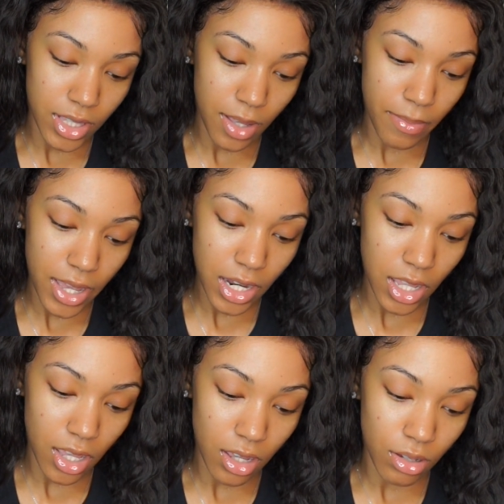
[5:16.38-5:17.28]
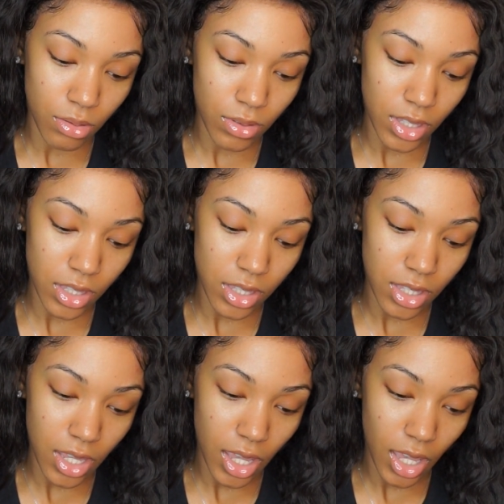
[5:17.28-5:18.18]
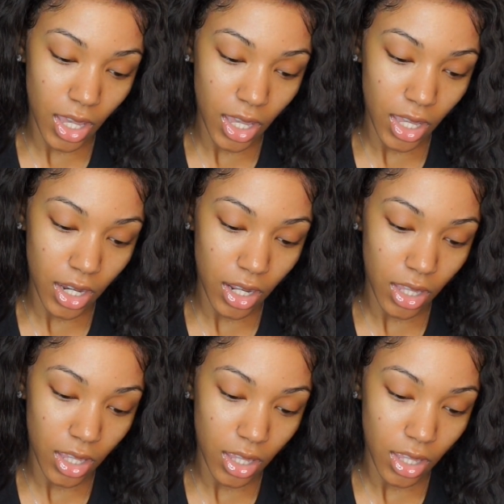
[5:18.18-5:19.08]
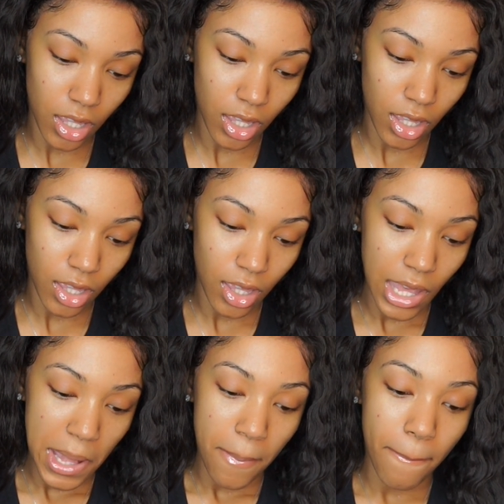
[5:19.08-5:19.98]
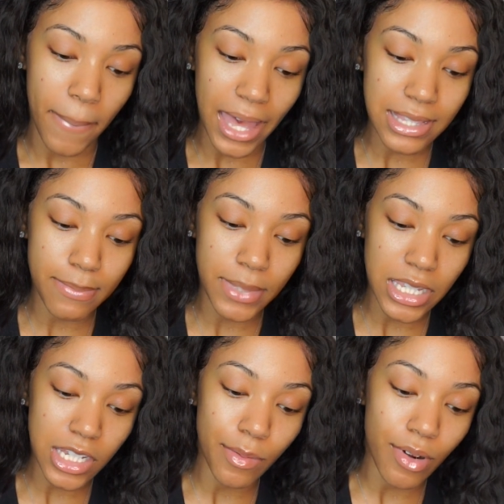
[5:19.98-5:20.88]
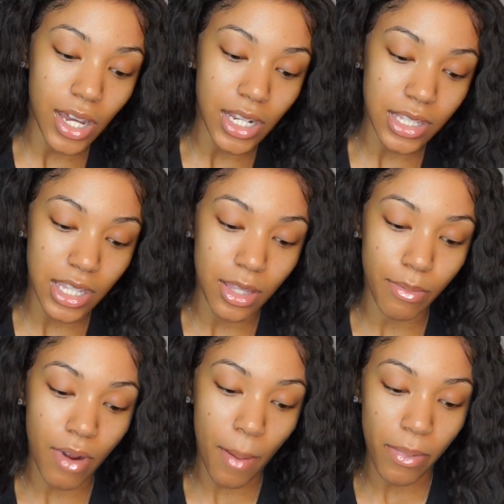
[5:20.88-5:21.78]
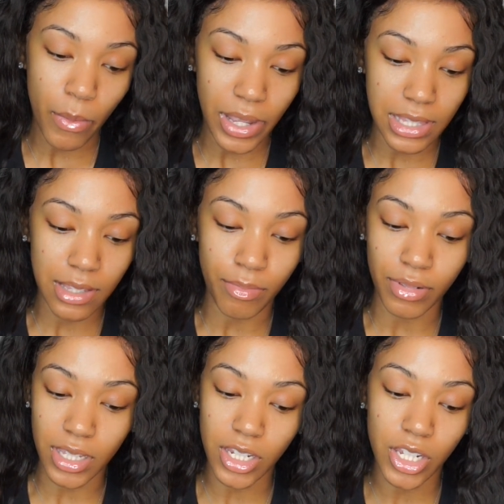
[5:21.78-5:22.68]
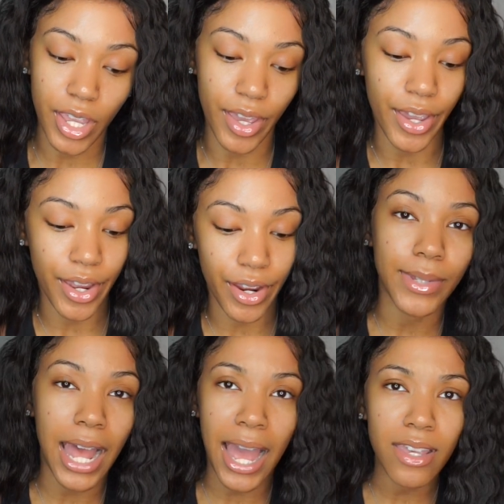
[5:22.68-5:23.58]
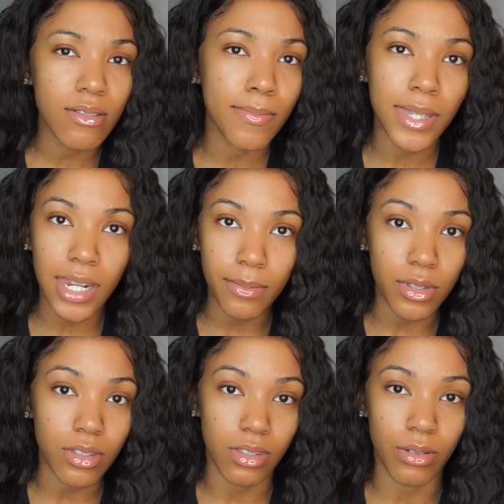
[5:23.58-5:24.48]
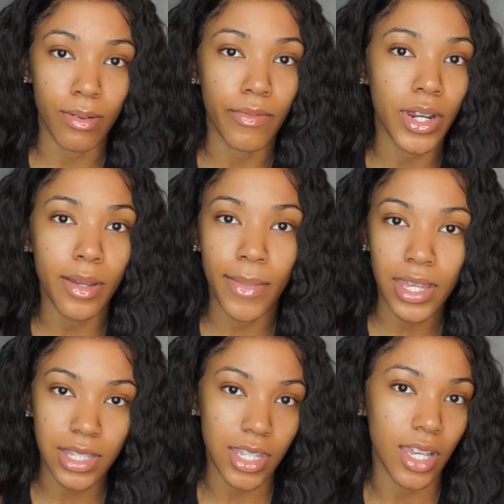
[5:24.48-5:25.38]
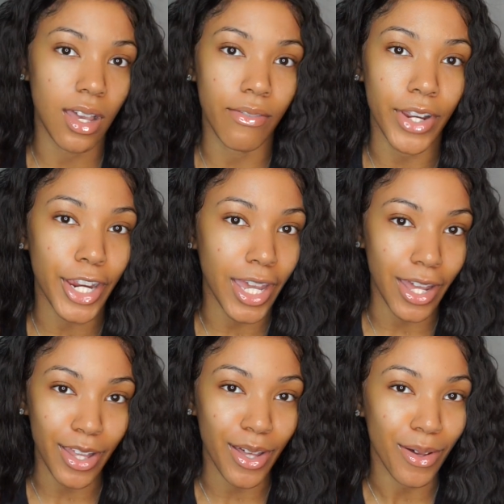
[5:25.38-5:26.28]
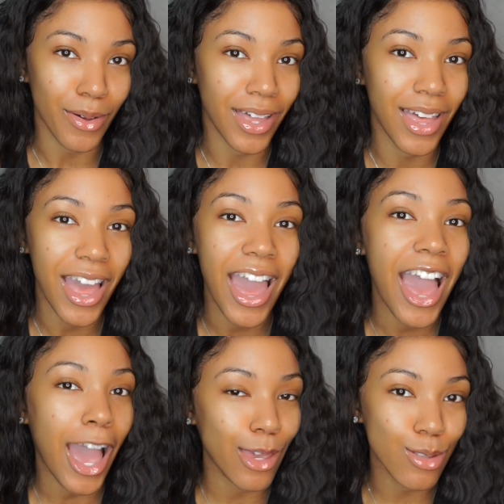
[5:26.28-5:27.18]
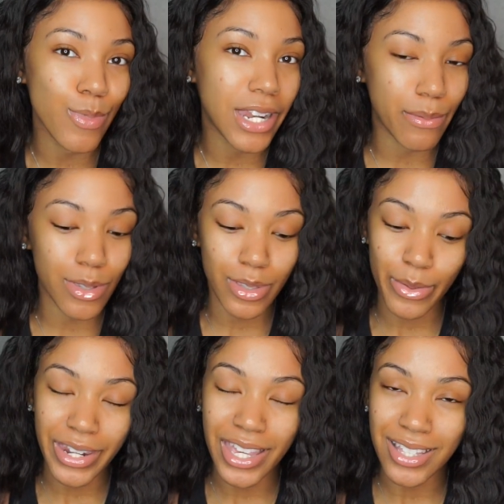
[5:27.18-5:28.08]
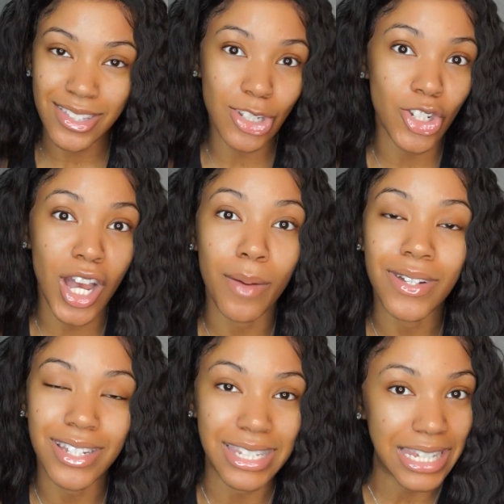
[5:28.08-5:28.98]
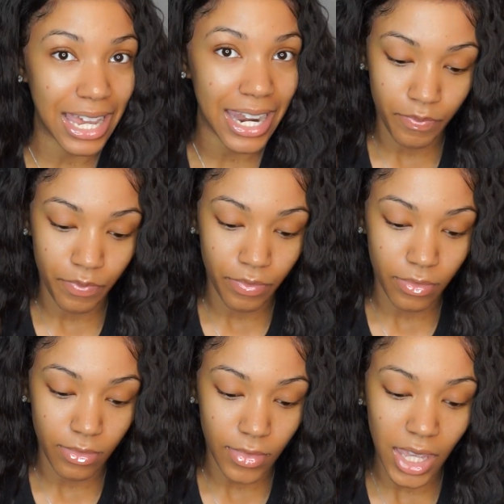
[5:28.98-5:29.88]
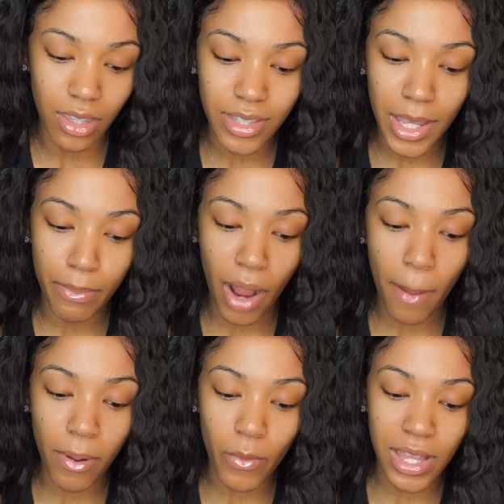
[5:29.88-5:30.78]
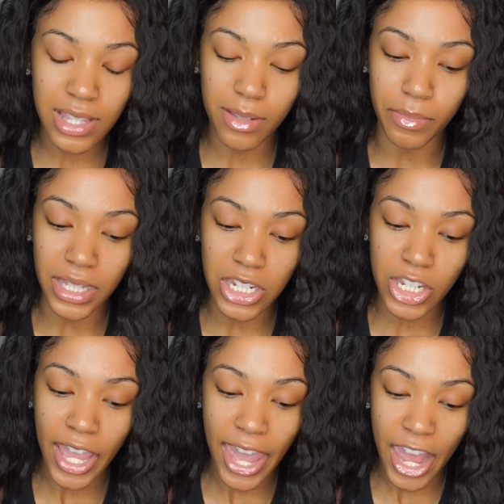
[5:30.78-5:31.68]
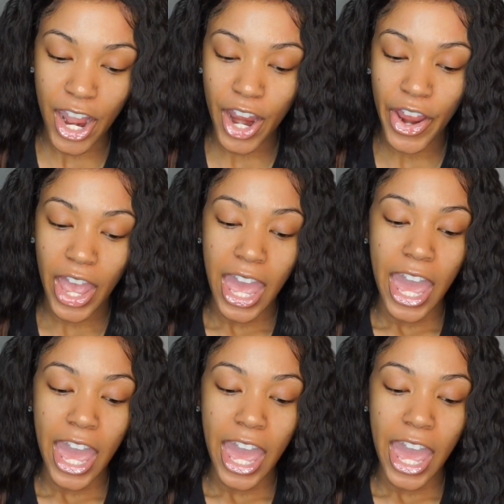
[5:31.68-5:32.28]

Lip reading: Somebody else said best bleaching products and the proper way to bleach hair. But I use BW2. I'm very basic, very ghetto. I use BW2 and it gets the job done. And you said proper way to bleach hair.